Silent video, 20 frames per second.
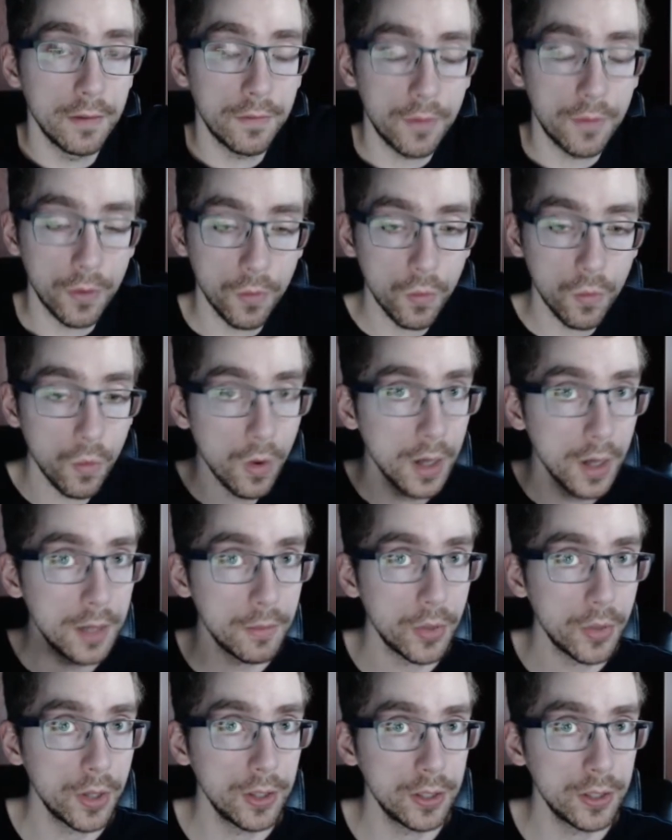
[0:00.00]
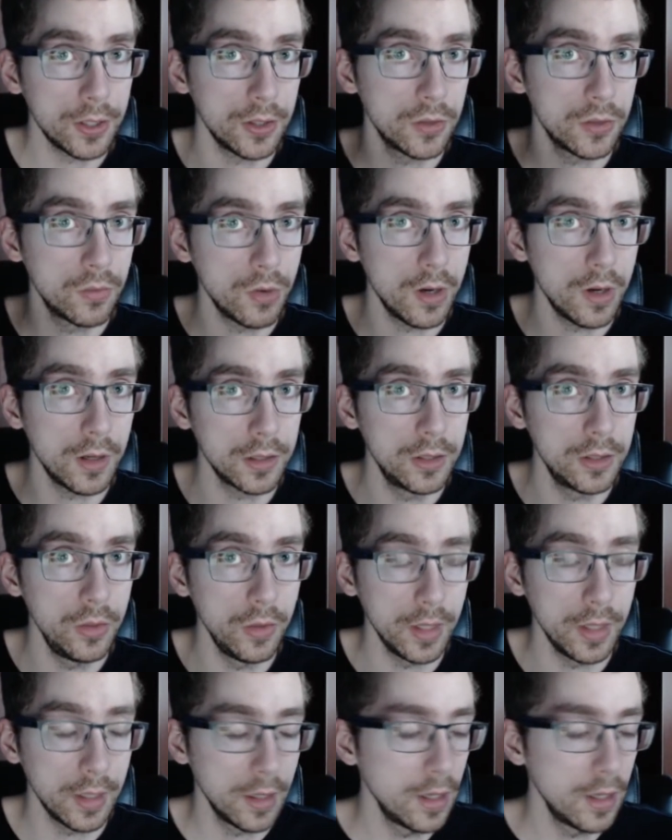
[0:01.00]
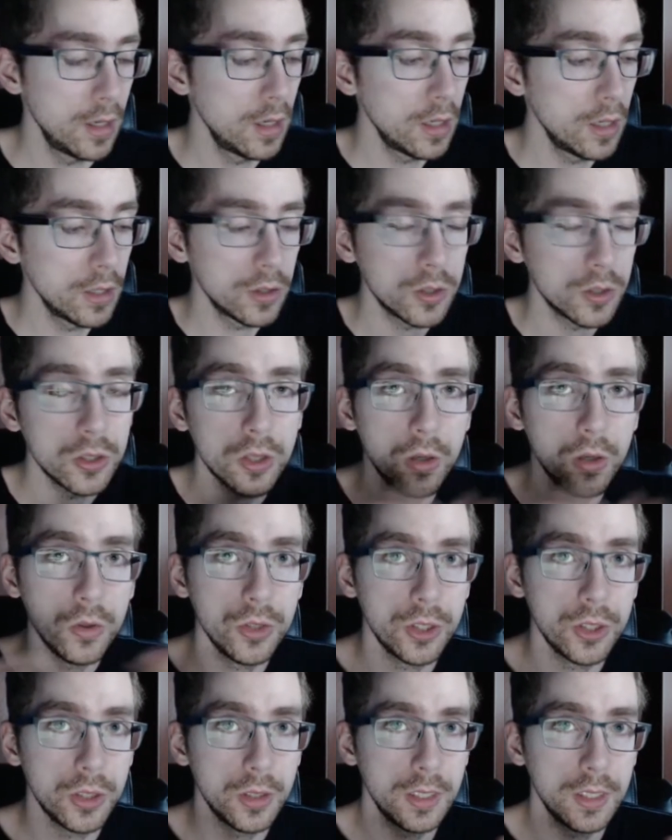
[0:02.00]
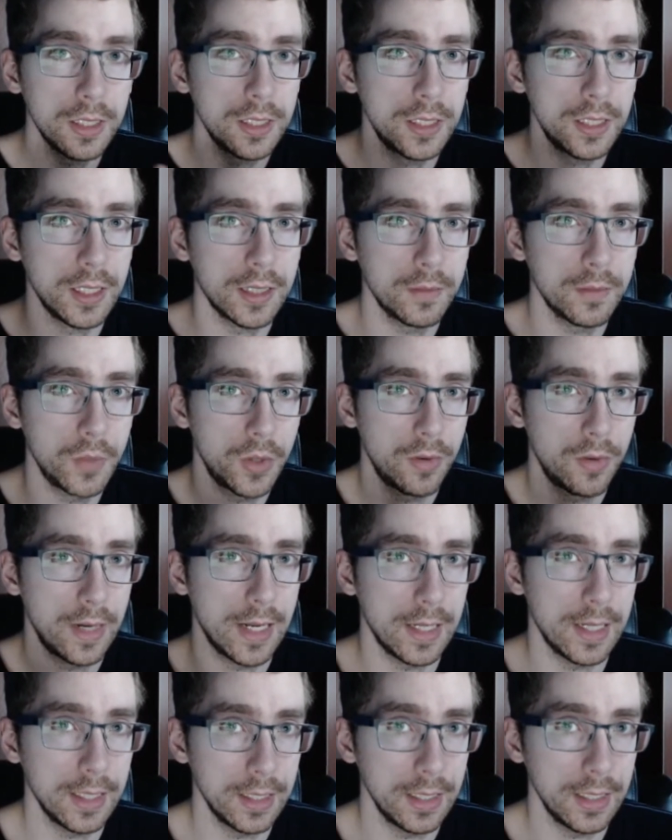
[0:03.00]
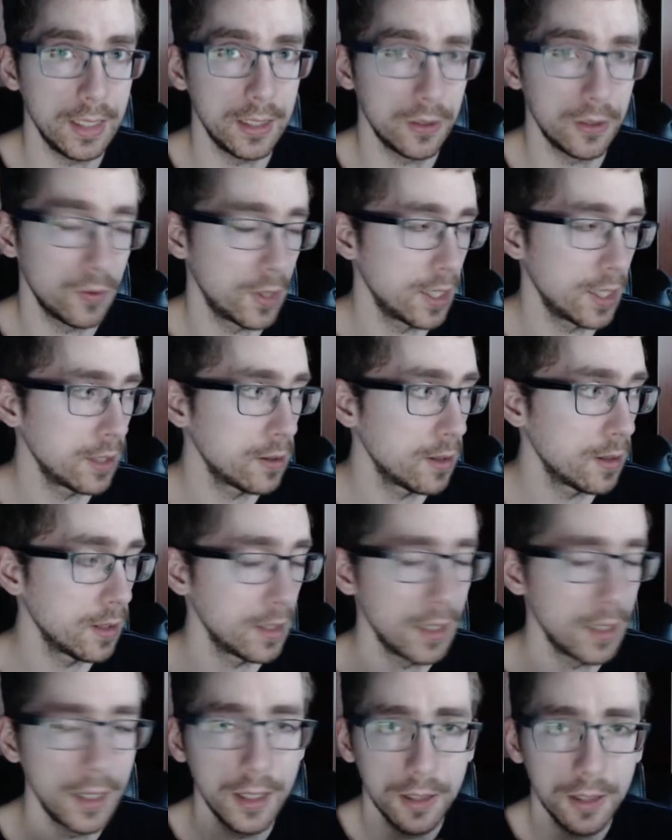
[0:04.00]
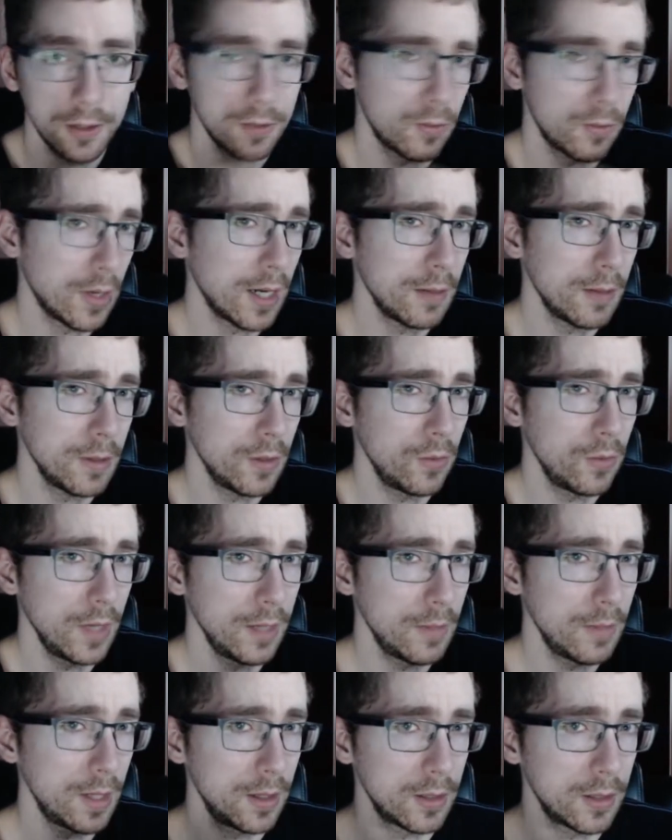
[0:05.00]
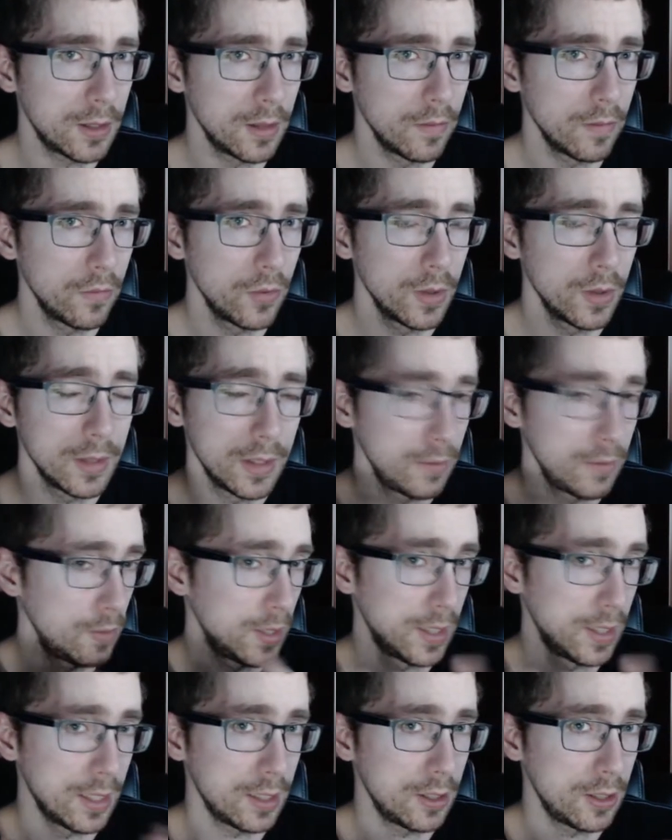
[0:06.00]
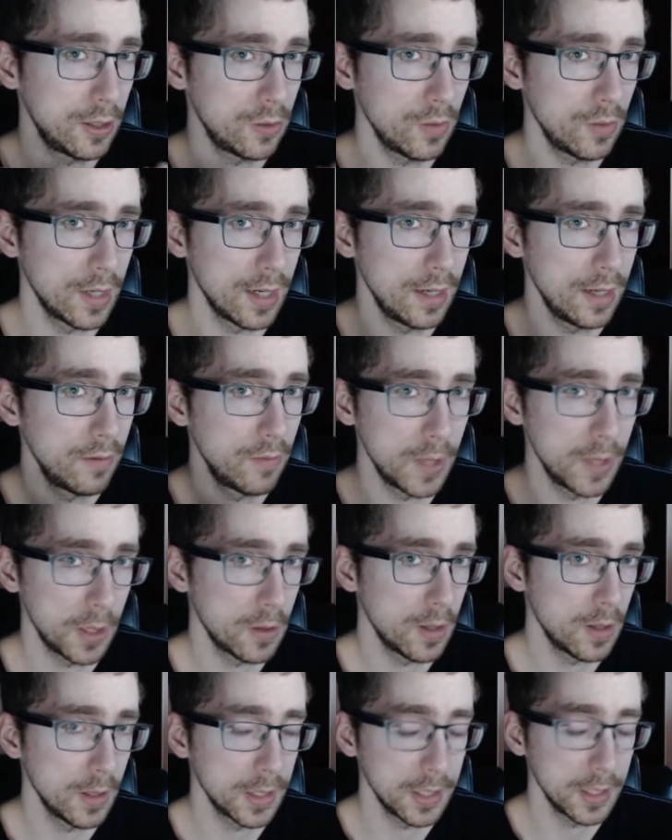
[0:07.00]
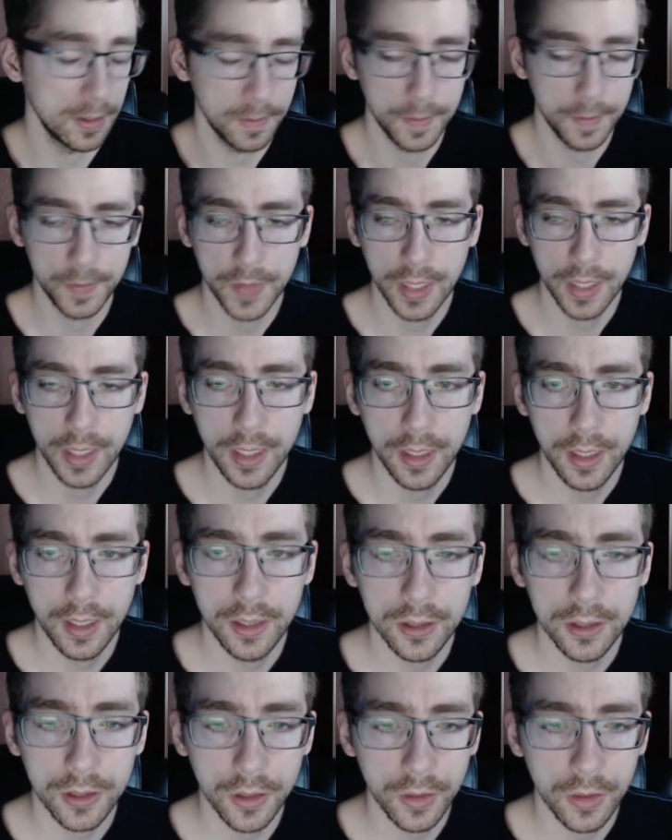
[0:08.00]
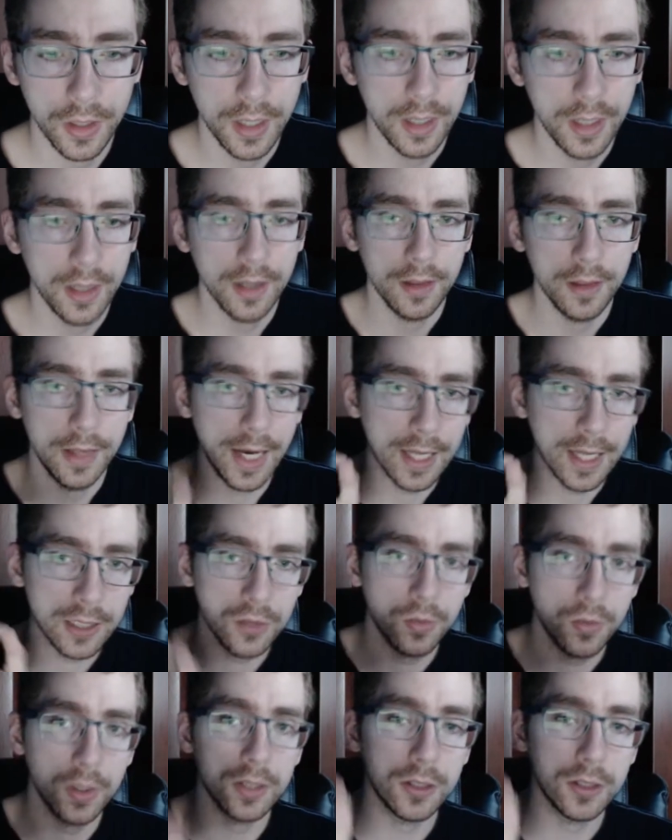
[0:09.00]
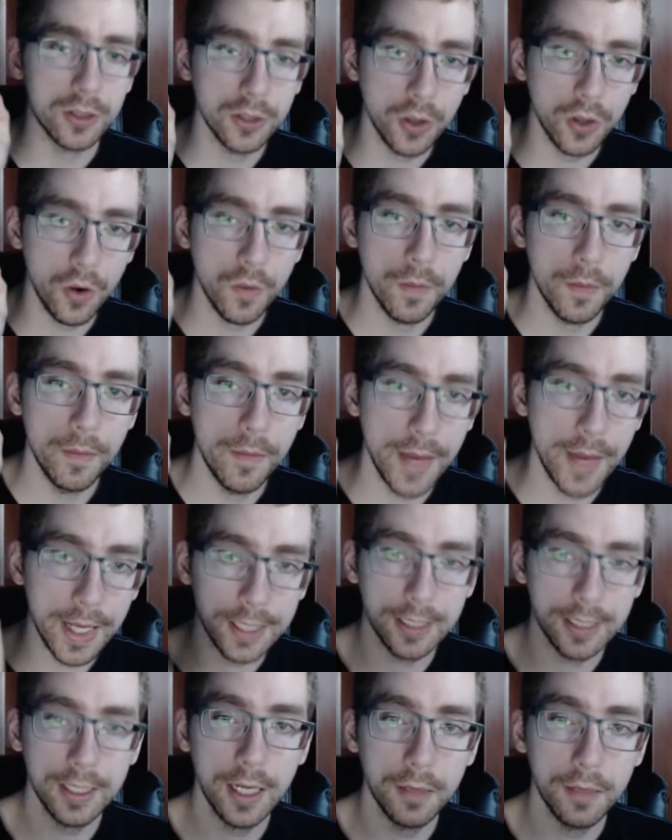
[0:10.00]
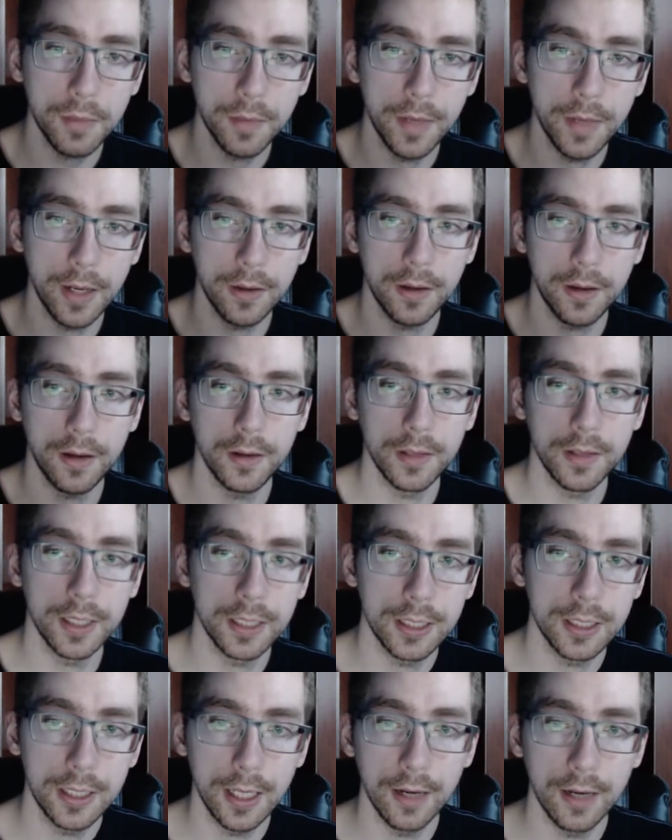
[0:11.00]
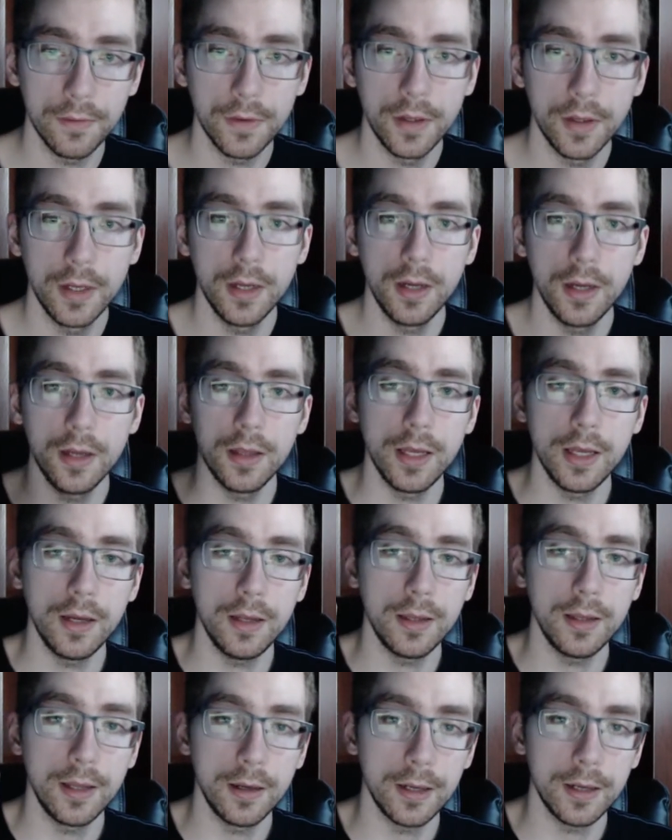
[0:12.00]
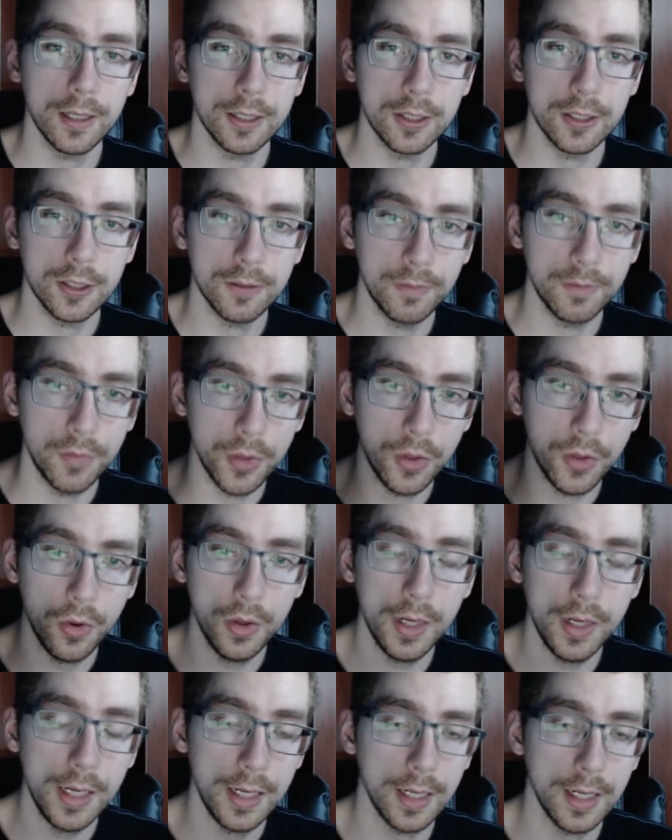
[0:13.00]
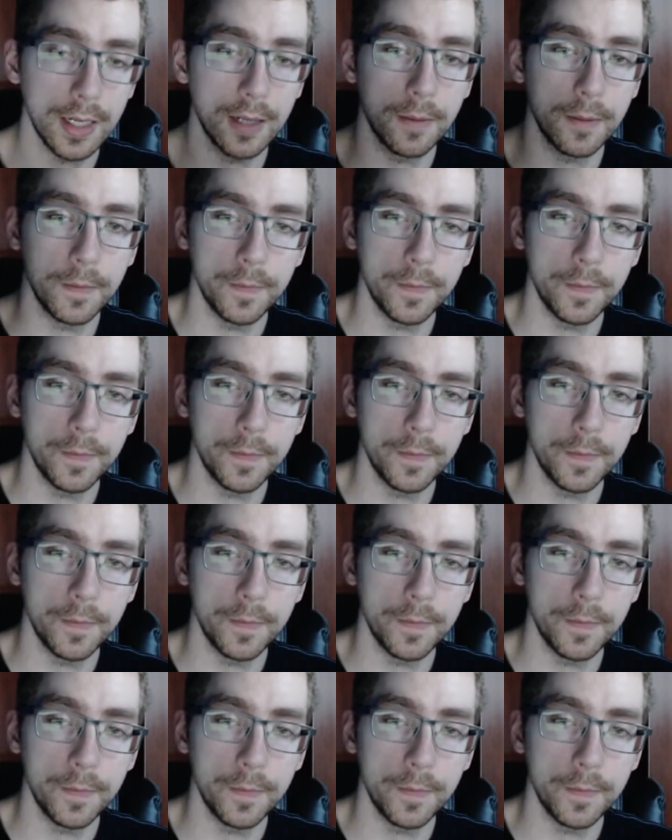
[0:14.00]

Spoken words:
for one person's wrongdoing. Socialistic morality is what I call it. There's probably a way better term for it, but that's just what I have been calling it. So that's what's so messed up about all this stuff. They're exploiting